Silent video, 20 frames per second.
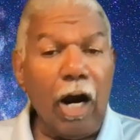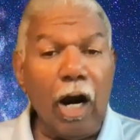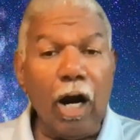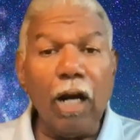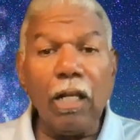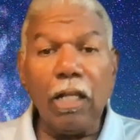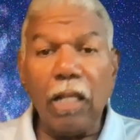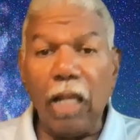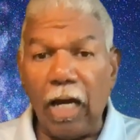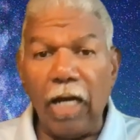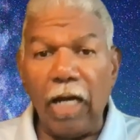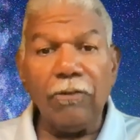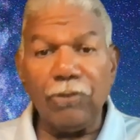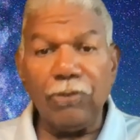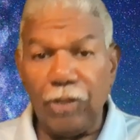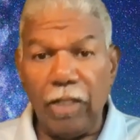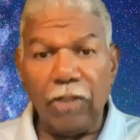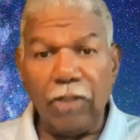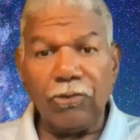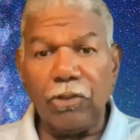Our
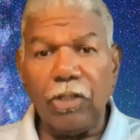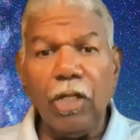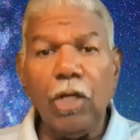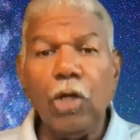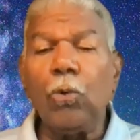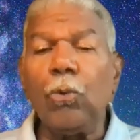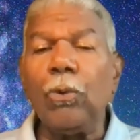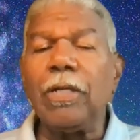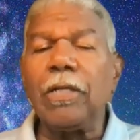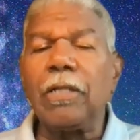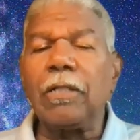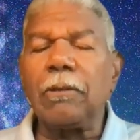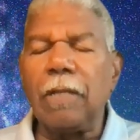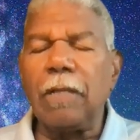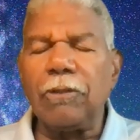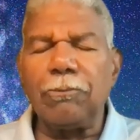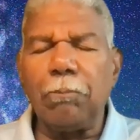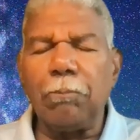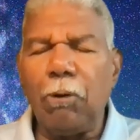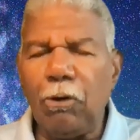lives, yes, we,
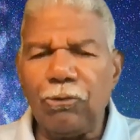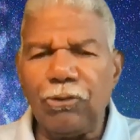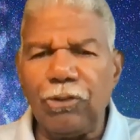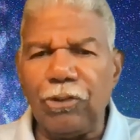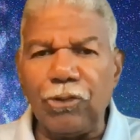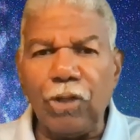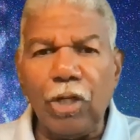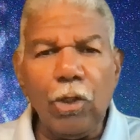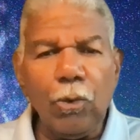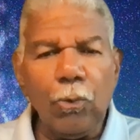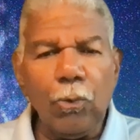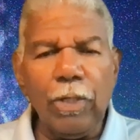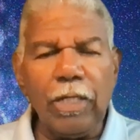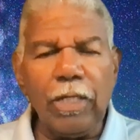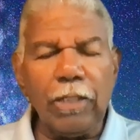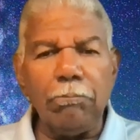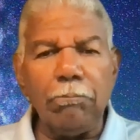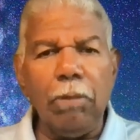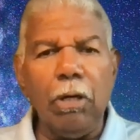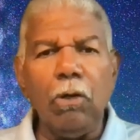as Paul says, we
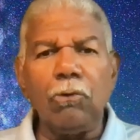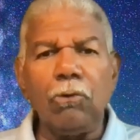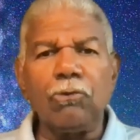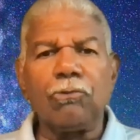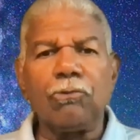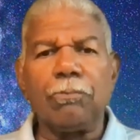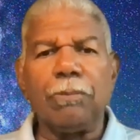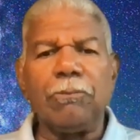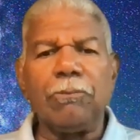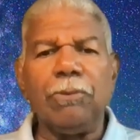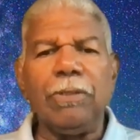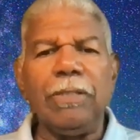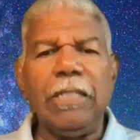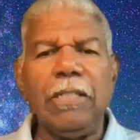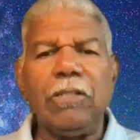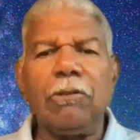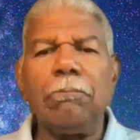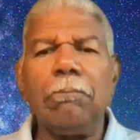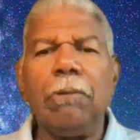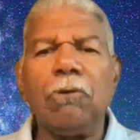can boast, but we
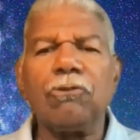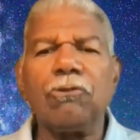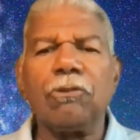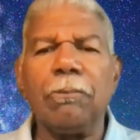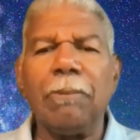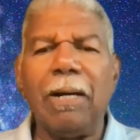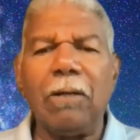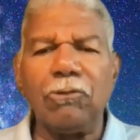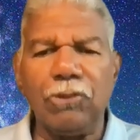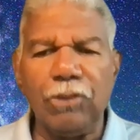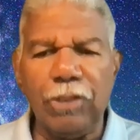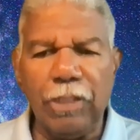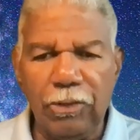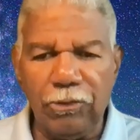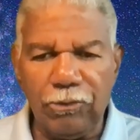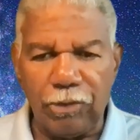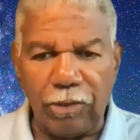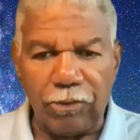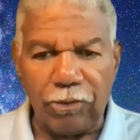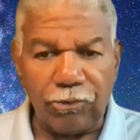need to boast about
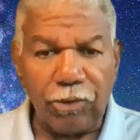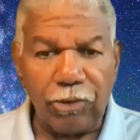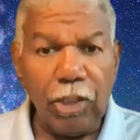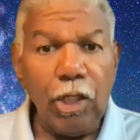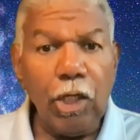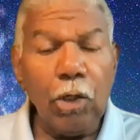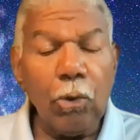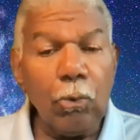Jesus.